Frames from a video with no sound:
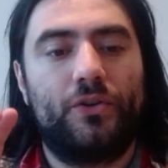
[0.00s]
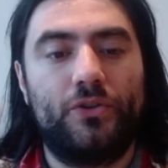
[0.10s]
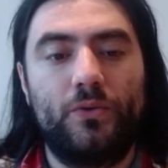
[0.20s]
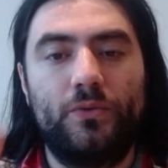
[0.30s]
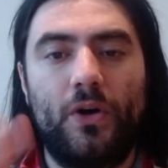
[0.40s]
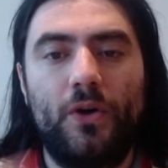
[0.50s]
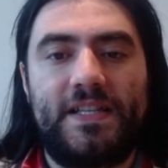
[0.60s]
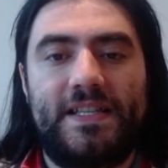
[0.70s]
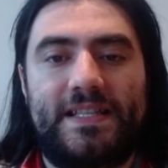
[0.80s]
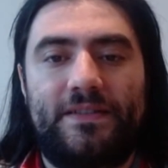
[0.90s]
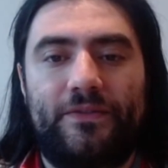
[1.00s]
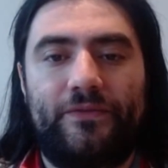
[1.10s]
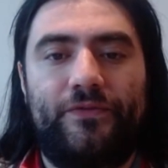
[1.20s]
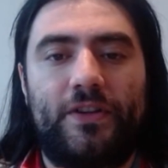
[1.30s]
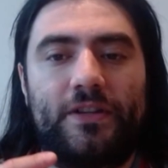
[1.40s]
You'll notice
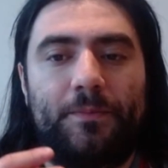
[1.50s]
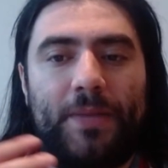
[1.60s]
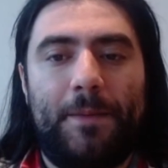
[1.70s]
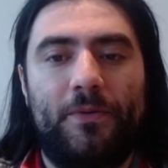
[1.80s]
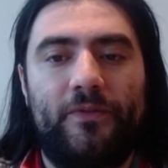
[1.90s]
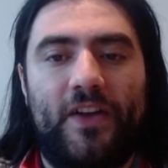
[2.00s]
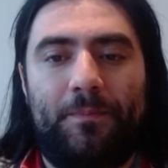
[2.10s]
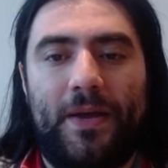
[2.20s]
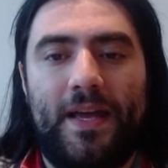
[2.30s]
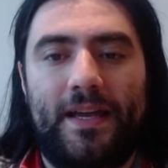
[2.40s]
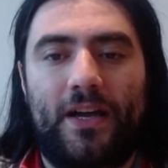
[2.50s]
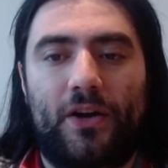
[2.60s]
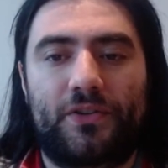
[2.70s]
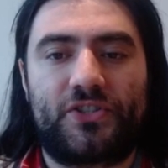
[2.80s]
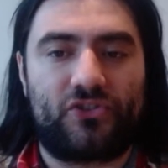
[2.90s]
that the people they pick
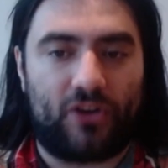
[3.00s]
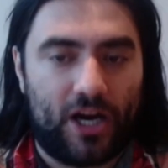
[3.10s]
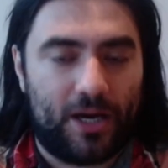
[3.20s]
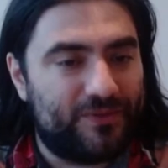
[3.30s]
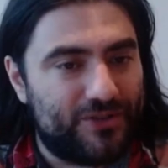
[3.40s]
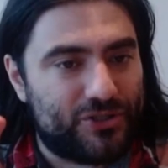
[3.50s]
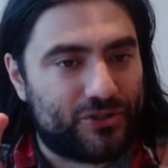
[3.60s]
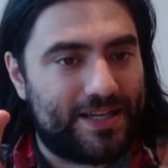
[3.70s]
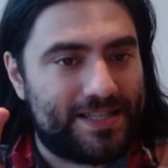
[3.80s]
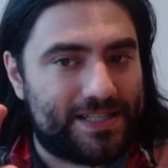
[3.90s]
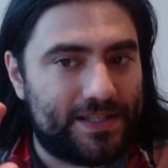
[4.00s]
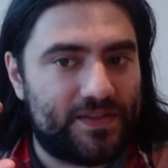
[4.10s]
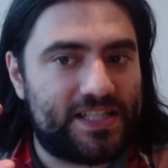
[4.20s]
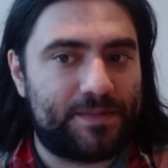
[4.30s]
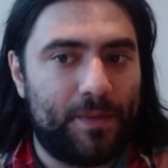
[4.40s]
are ascribed the traits
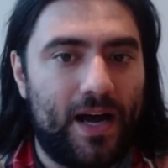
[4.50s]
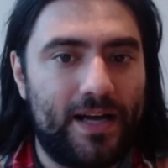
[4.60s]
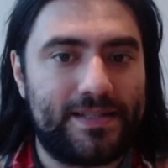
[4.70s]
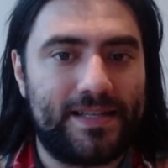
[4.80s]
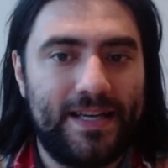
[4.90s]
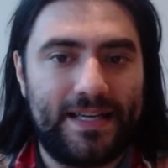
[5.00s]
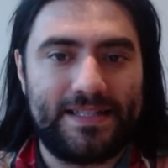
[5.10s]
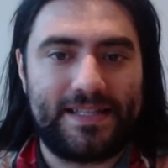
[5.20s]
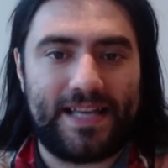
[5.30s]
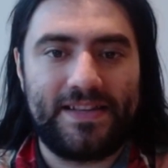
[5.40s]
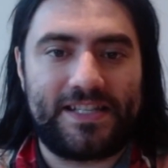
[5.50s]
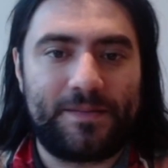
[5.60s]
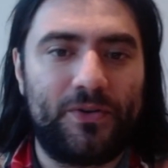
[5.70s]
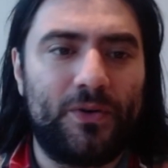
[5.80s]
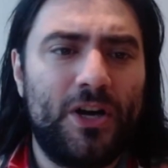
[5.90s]
of smart and
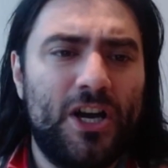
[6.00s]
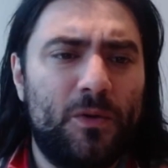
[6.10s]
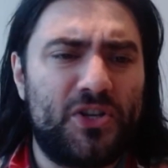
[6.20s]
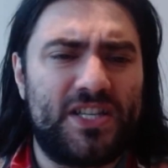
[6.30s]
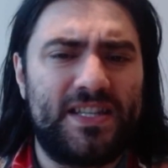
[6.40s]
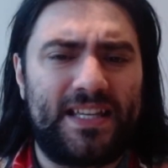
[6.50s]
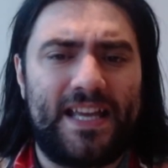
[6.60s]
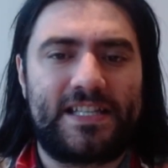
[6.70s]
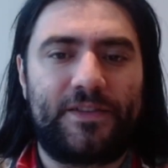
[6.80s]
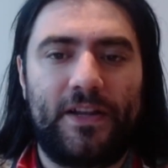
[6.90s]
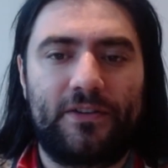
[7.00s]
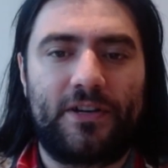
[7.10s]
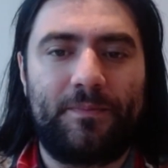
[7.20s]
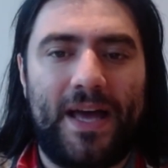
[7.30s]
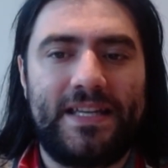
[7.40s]
sensible, which in the case of
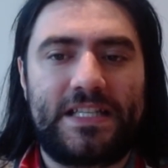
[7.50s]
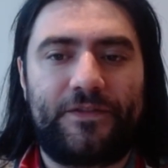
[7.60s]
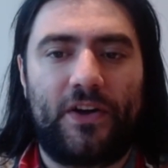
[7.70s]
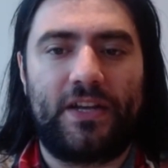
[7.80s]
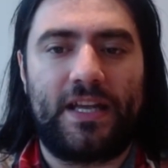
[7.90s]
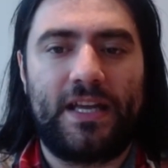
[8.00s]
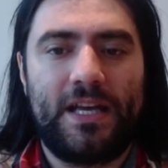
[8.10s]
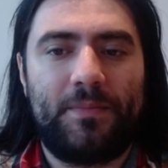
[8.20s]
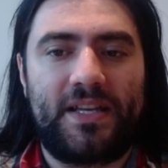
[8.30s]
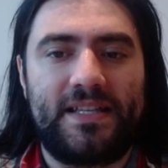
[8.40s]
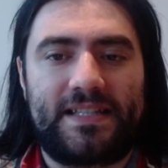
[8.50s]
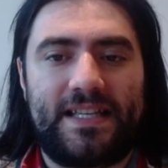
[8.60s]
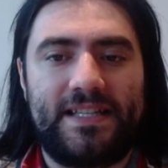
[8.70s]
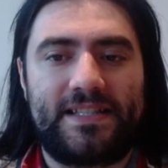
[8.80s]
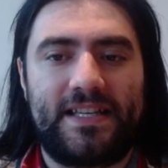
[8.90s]
Hilary Benn is funny, because
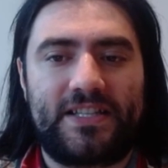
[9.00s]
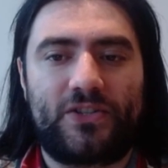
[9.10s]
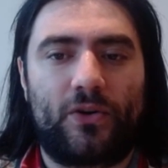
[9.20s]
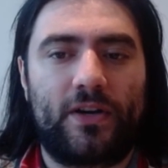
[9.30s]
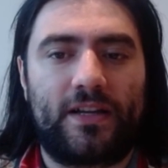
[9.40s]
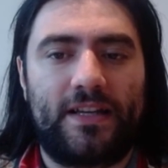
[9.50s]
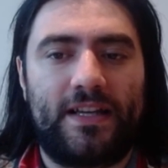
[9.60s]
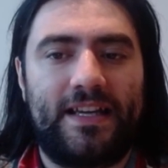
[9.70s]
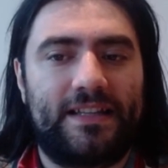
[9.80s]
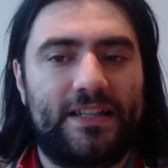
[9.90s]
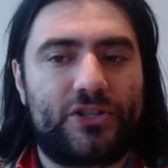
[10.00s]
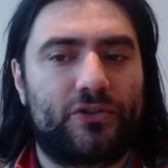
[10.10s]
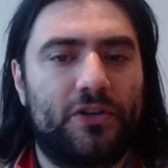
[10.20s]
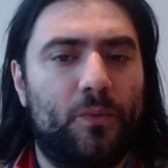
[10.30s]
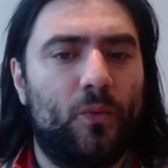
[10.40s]
he's a historically
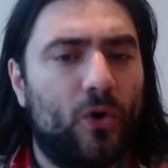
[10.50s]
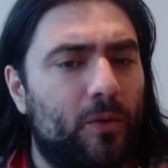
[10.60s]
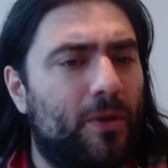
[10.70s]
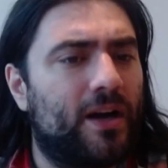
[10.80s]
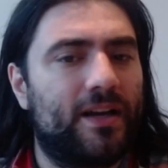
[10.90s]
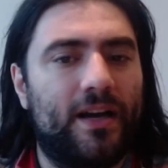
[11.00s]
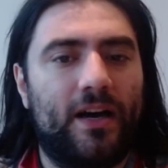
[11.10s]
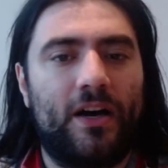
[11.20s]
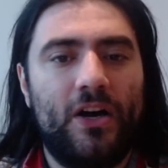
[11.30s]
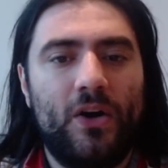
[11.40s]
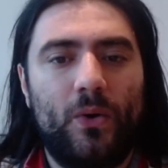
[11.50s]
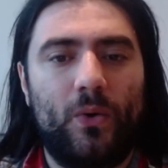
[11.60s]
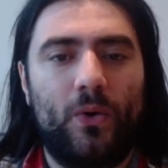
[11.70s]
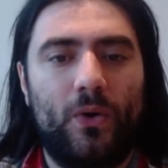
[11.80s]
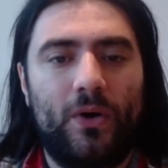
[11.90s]
illiterate warmonger,
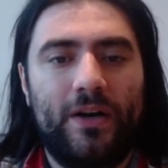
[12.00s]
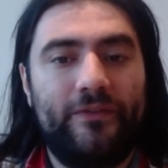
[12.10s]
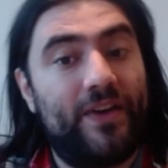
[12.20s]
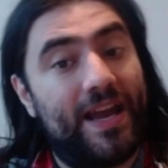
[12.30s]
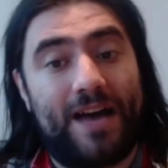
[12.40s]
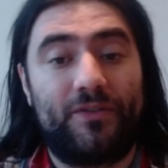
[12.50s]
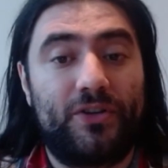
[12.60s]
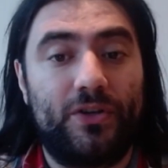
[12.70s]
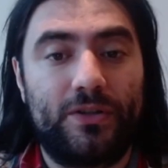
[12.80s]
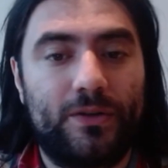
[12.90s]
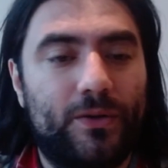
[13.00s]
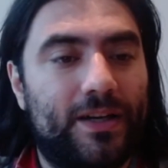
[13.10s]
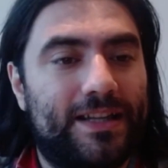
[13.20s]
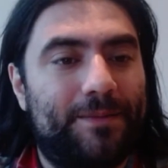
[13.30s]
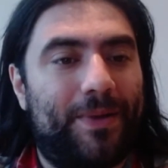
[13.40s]
or they have a good lawyerly